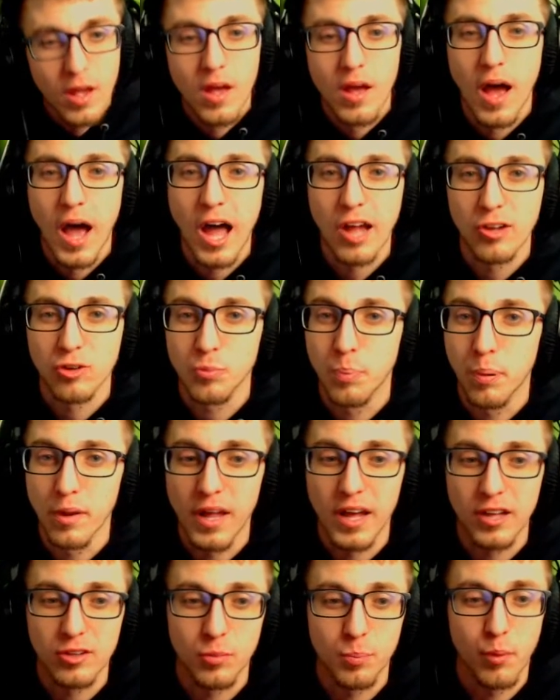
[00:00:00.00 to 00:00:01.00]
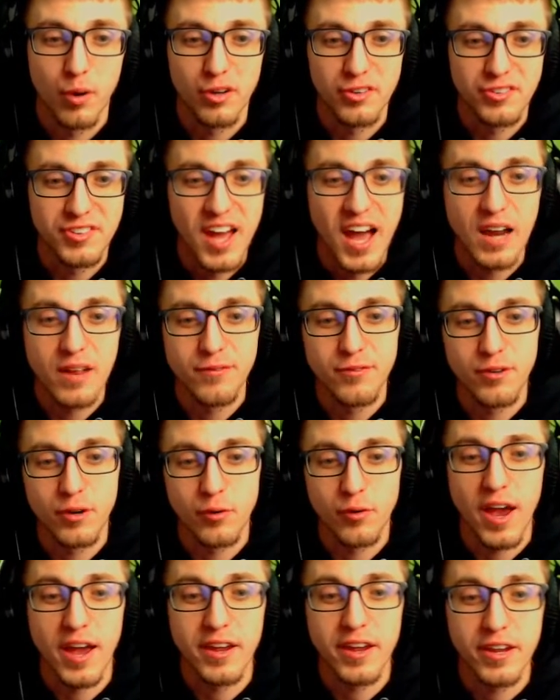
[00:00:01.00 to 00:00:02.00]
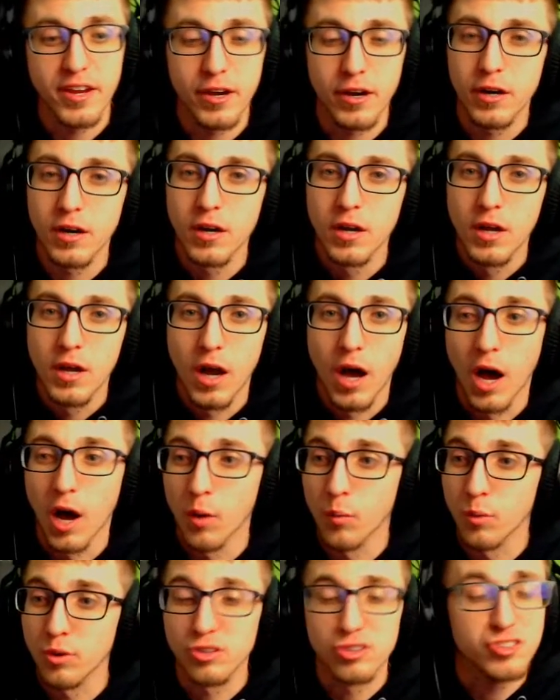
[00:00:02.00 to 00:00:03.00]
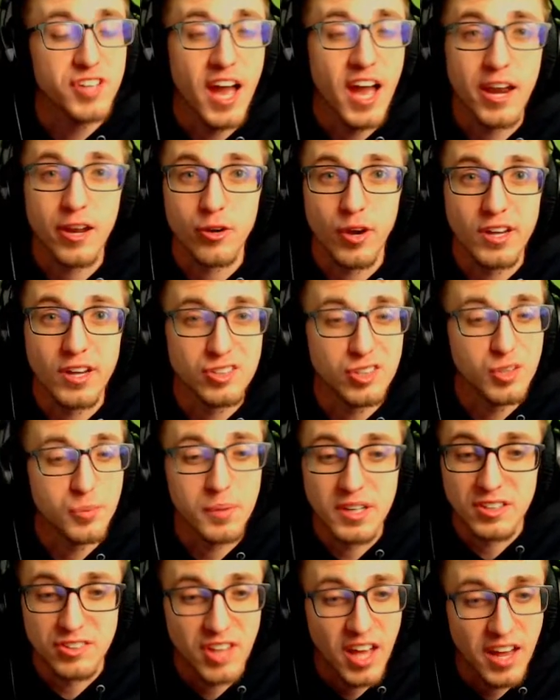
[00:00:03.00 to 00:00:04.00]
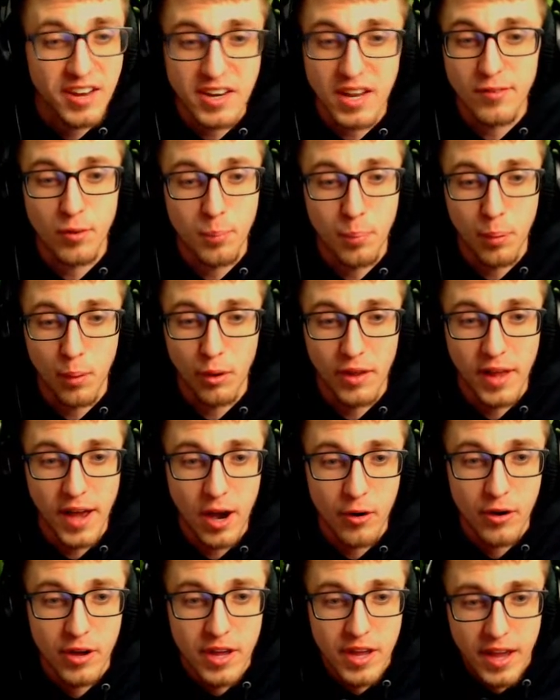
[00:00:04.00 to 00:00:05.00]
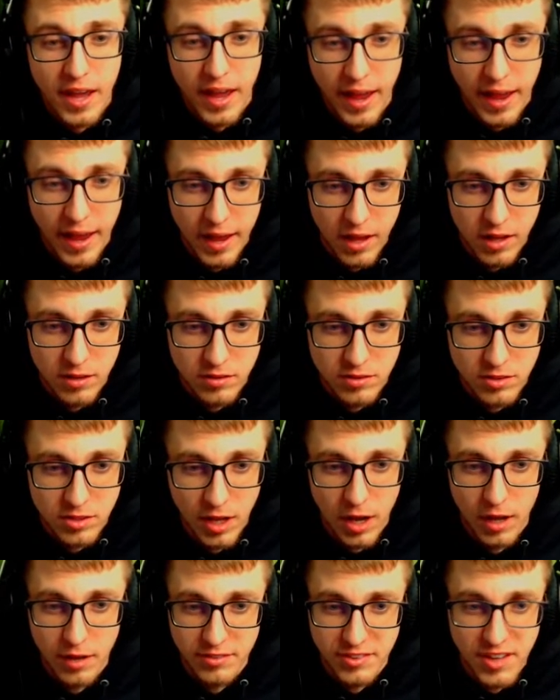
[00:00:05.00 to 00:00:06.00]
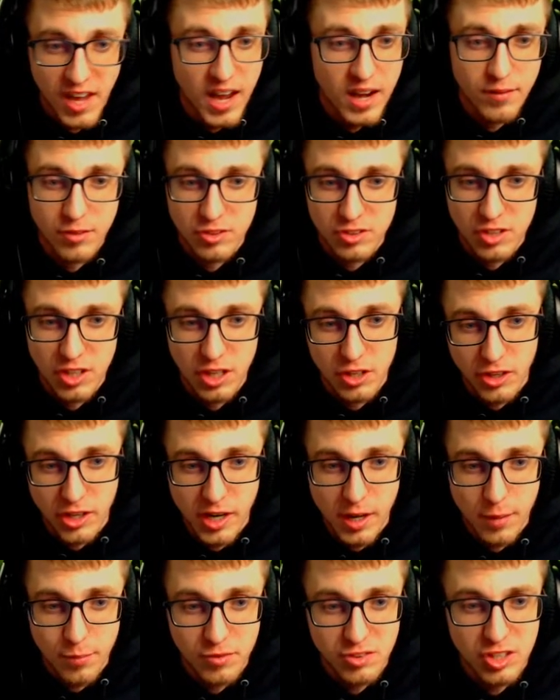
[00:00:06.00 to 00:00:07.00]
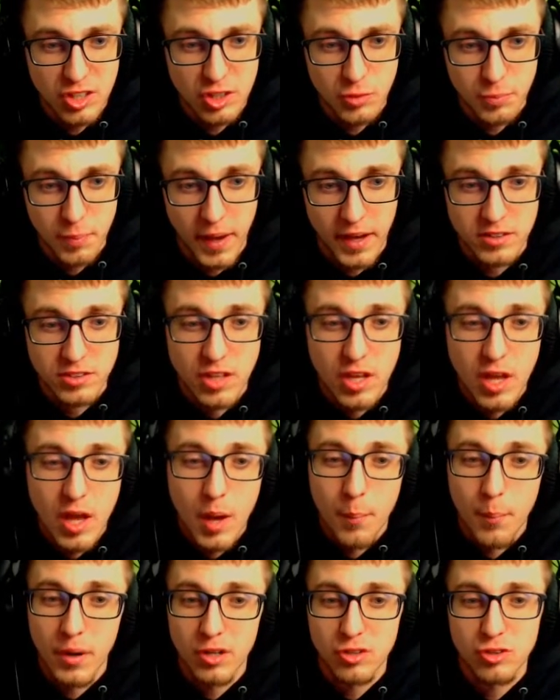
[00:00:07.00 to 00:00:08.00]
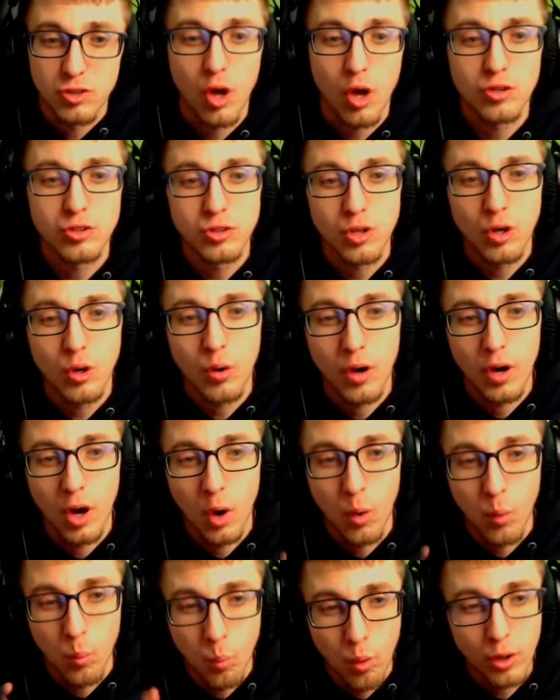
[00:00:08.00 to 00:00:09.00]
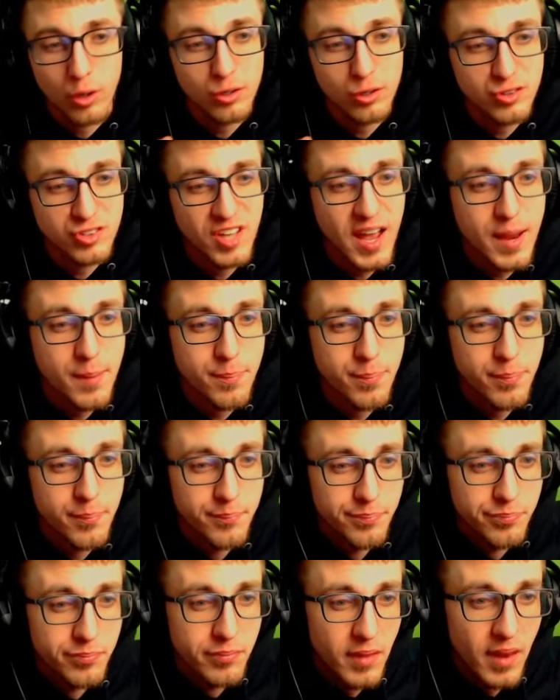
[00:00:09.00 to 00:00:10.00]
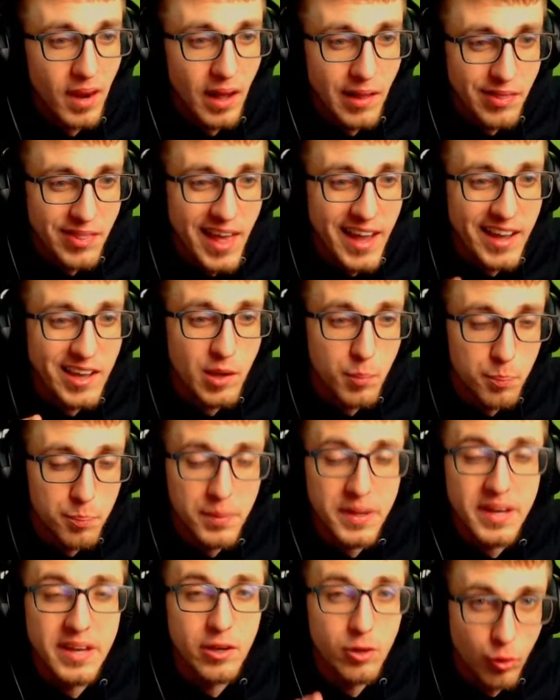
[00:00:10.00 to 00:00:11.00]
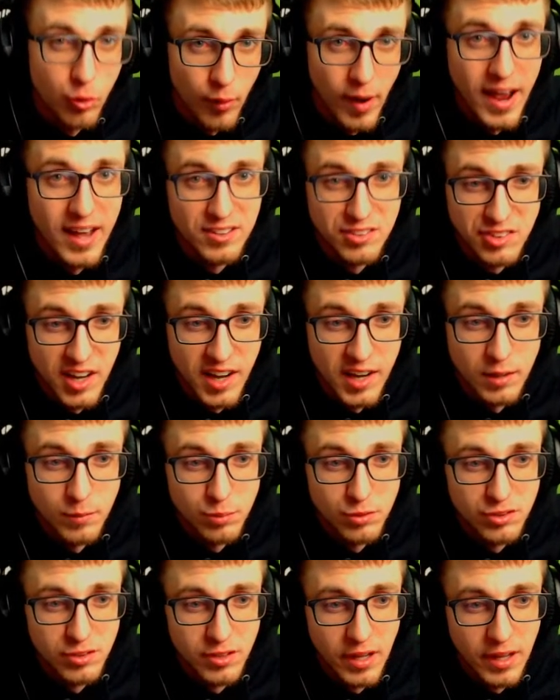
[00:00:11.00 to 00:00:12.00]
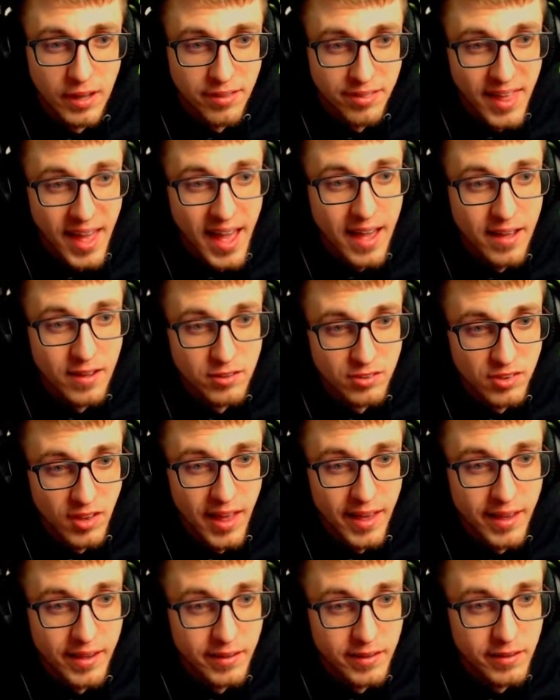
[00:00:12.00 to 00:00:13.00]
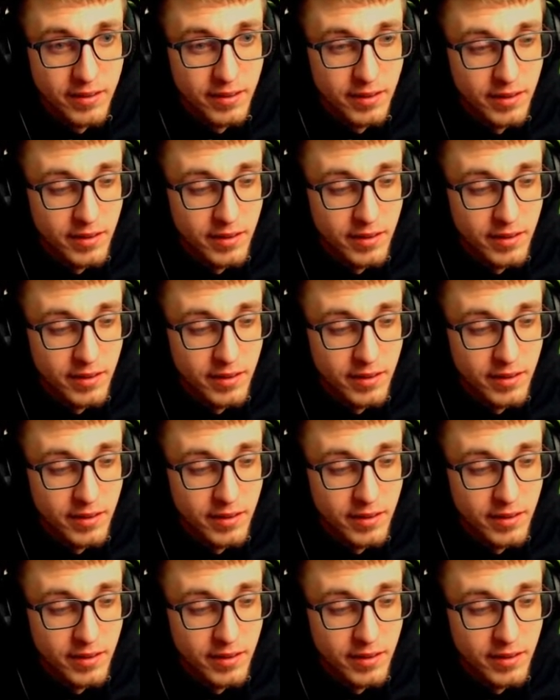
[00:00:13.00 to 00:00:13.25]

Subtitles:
I'll just pull out the boy Donovan right here, which is kind of crazy because I never pull out. And Donovan's going to clean up the T-Spikes. But it's also a water type that can beat grass types. And that is like...